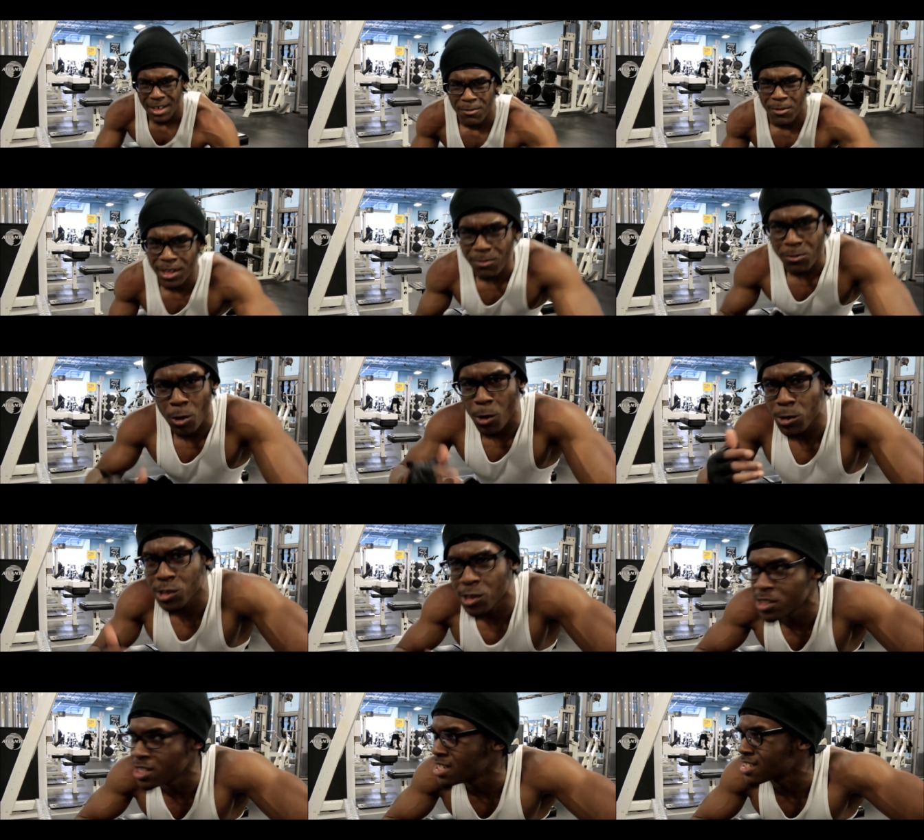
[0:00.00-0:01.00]
What rows
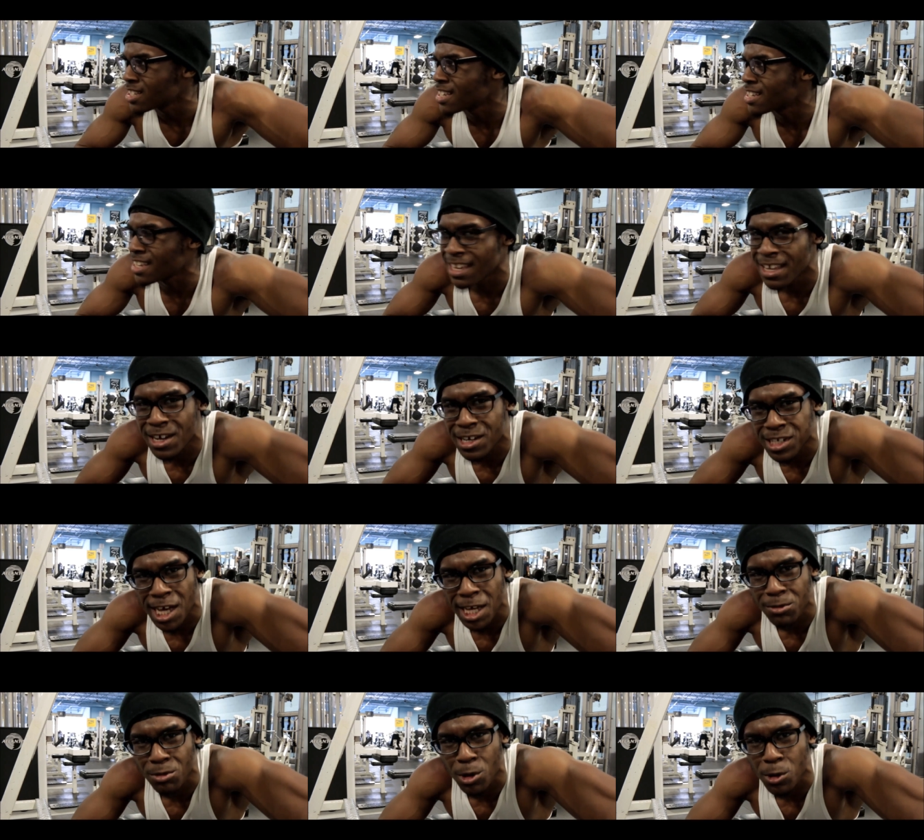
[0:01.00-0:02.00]
are these? Like
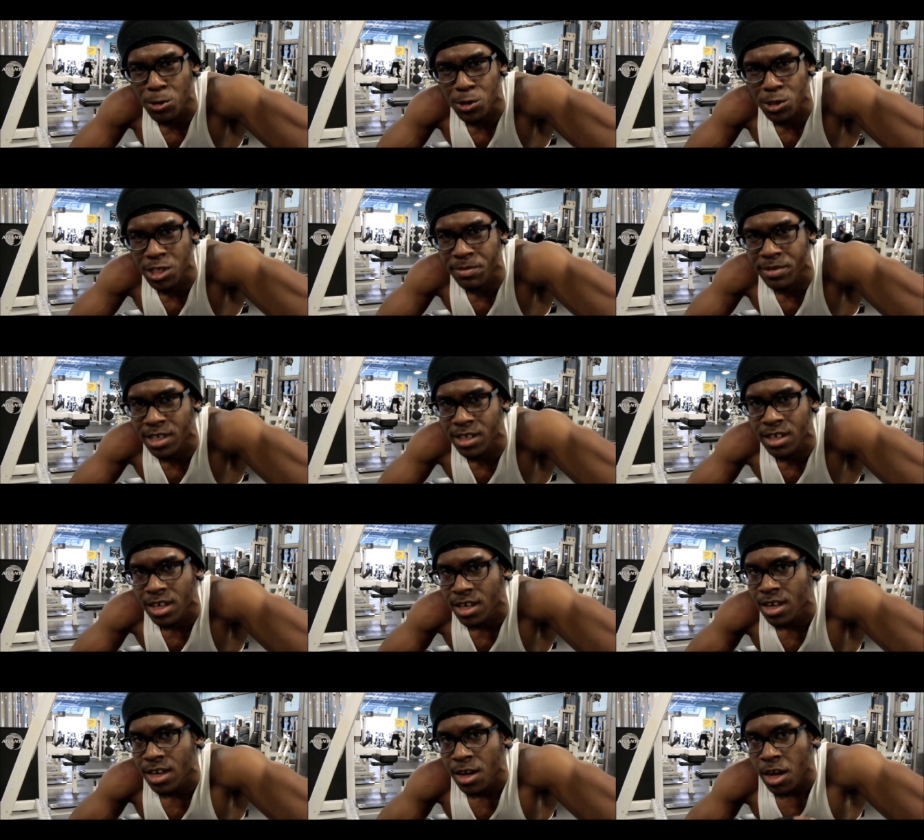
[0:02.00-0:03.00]
incline rows or something?
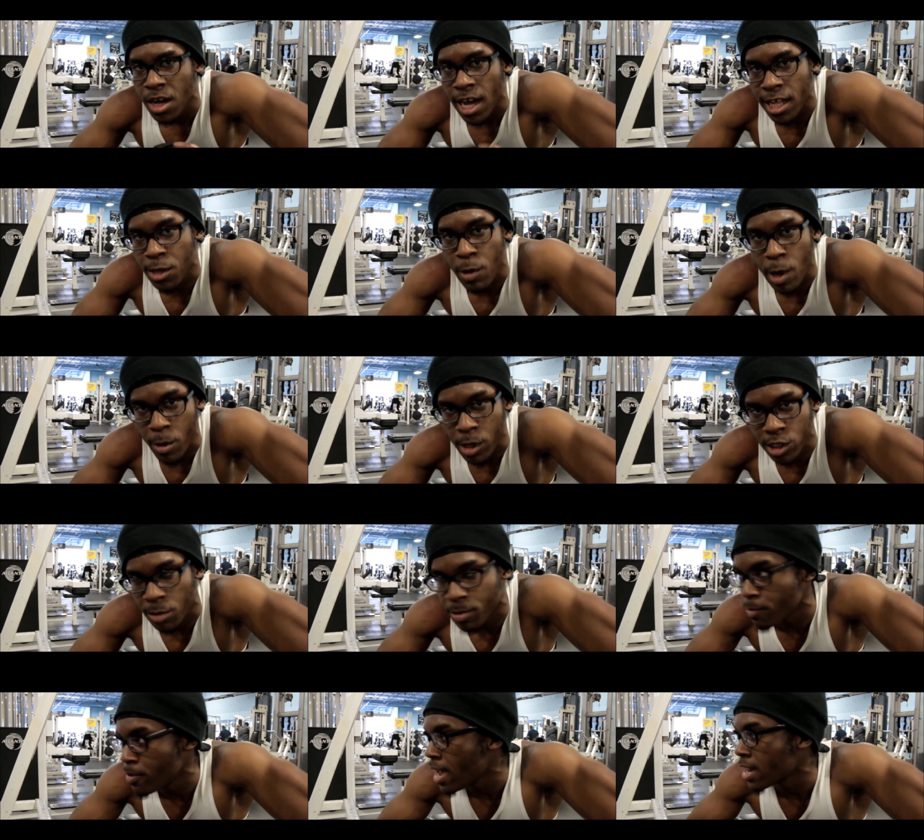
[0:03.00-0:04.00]
Anyway, we're still
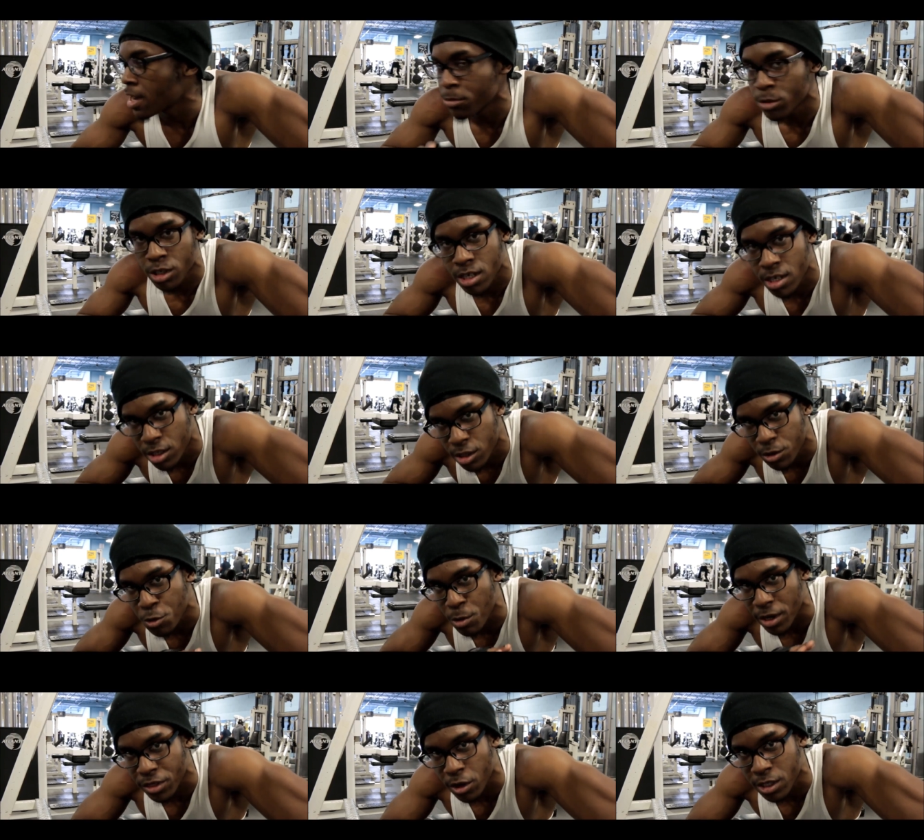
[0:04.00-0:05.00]
upper back. I'm gonna do
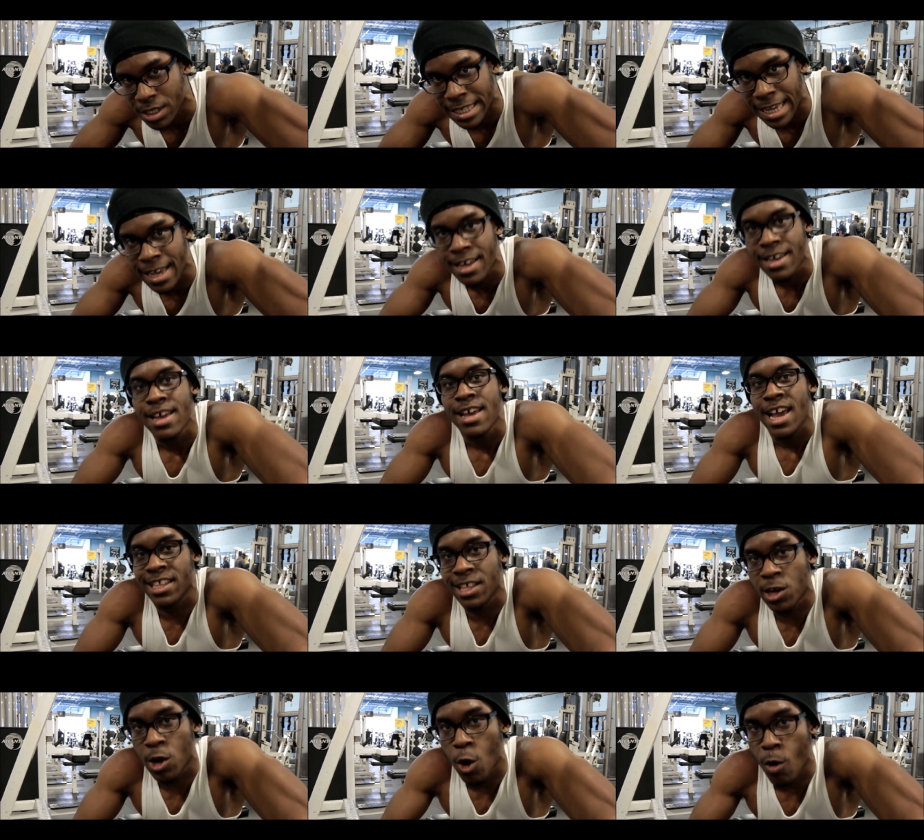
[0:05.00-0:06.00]
my third set and
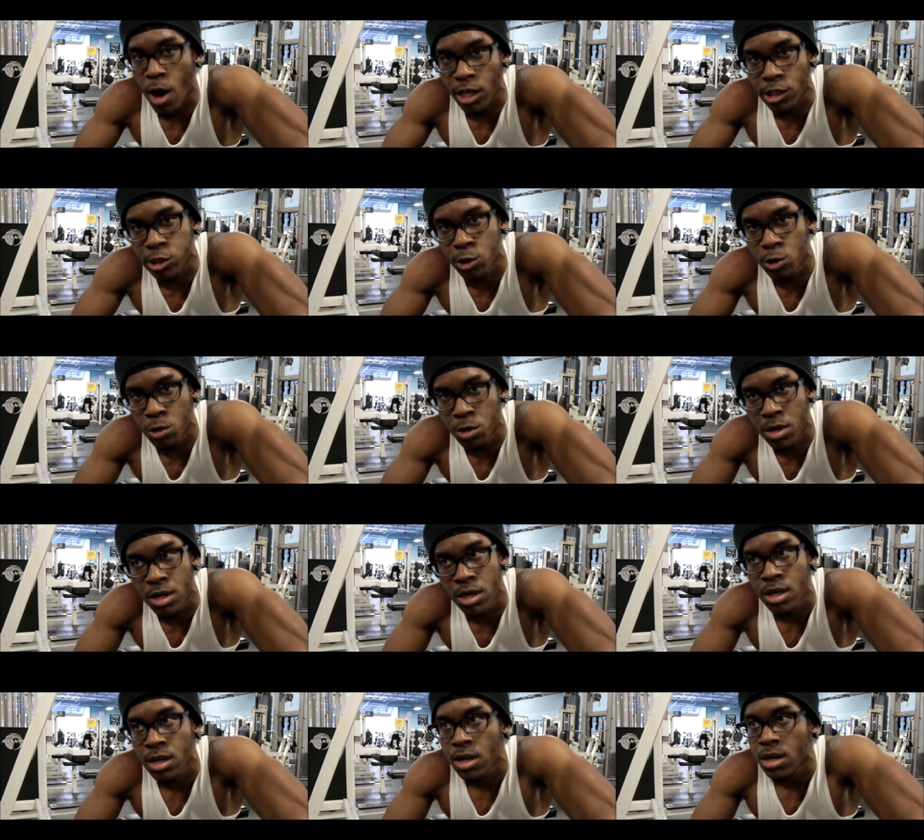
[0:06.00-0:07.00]
then go on to
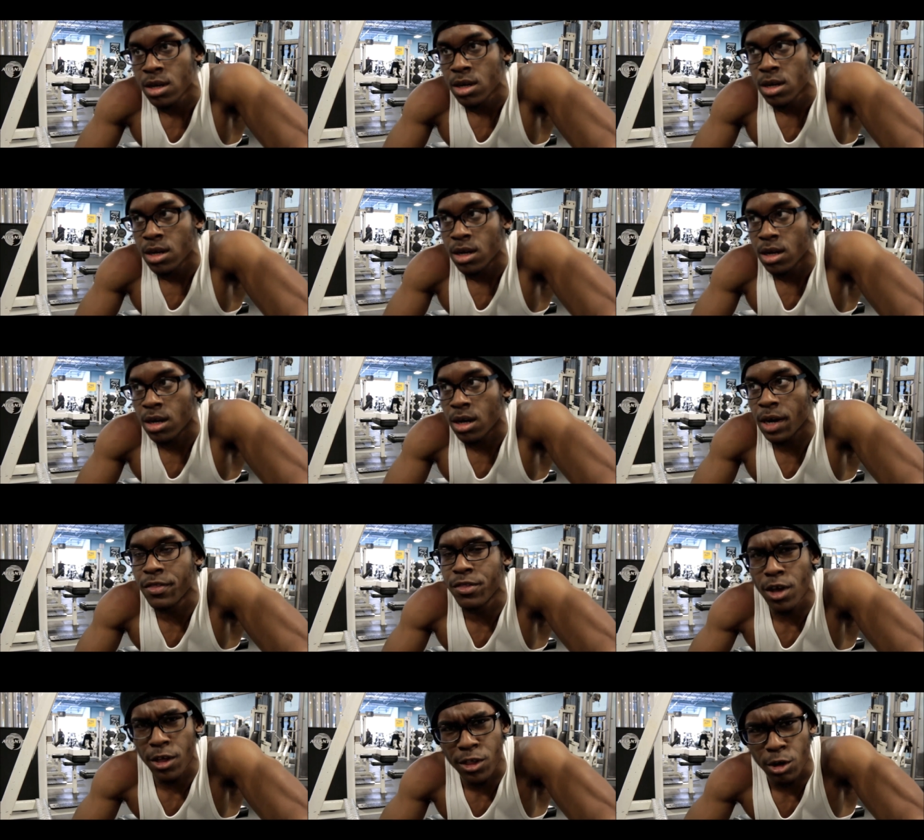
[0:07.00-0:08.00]

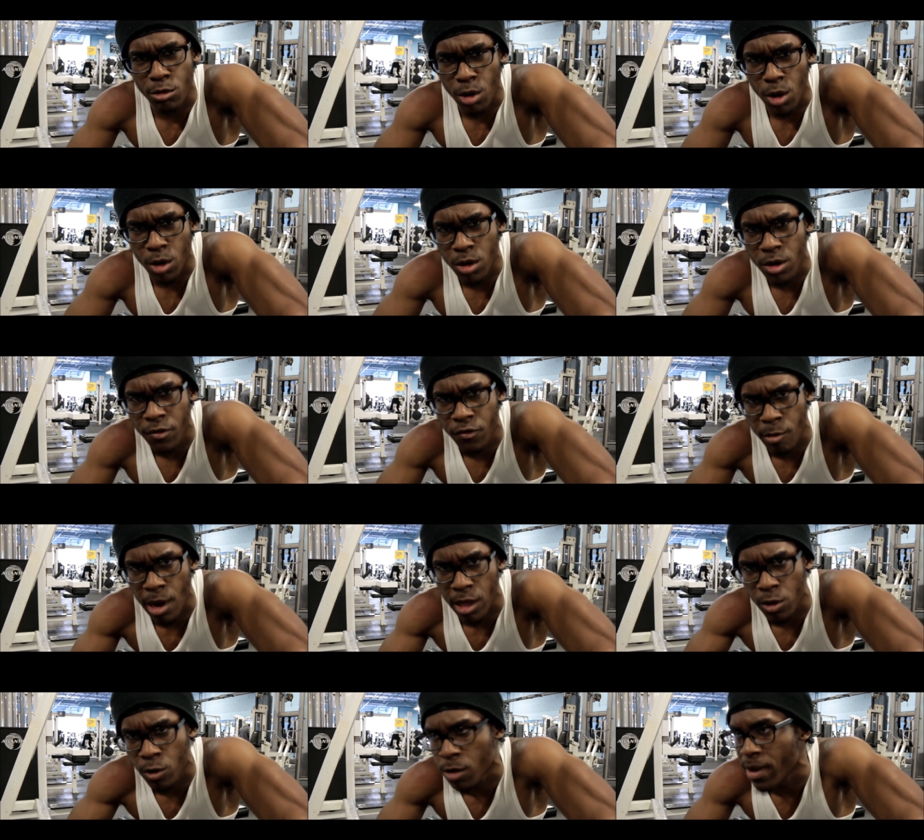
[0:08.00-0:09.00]
another row for my
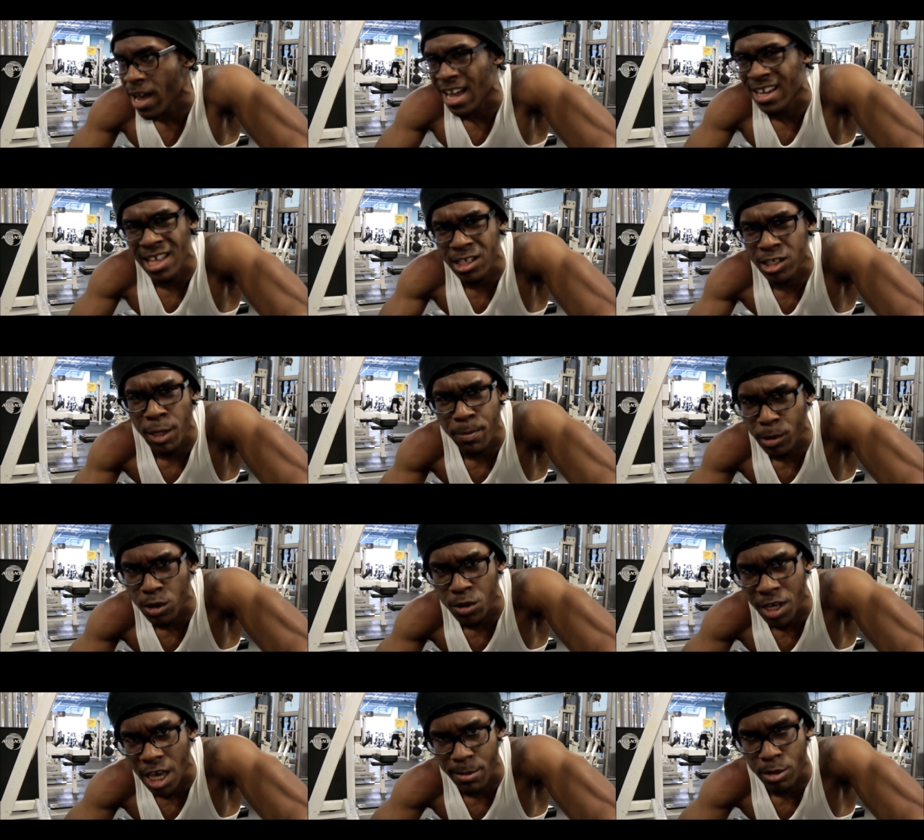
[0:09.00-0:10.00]
lower back, like a
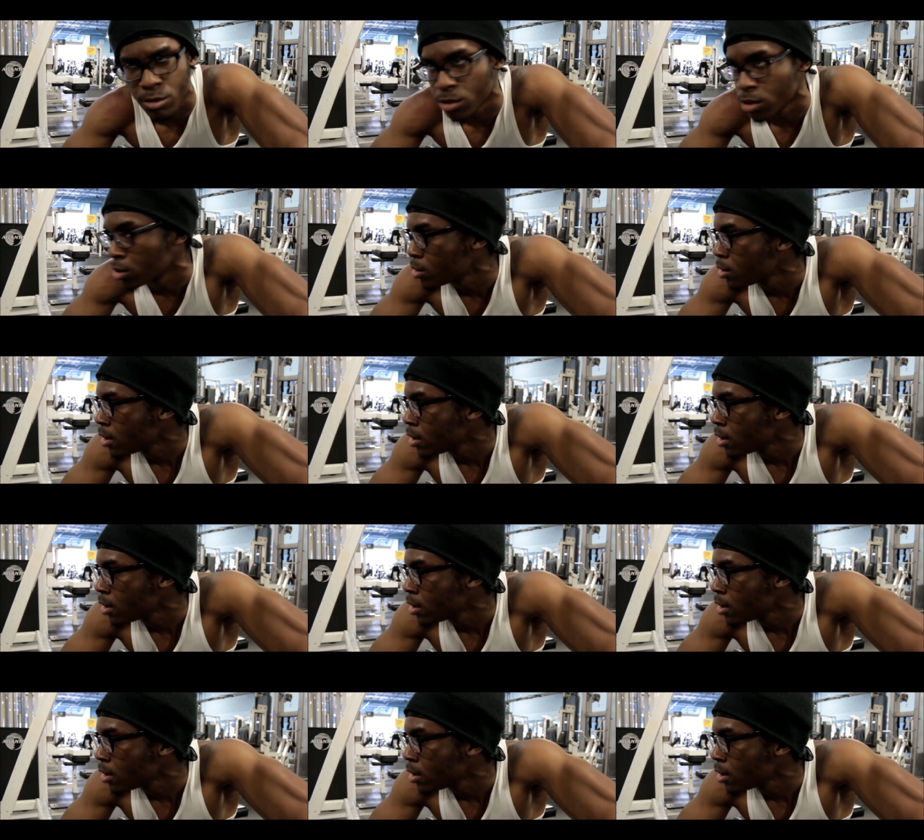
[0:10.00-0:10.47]
typical cable row.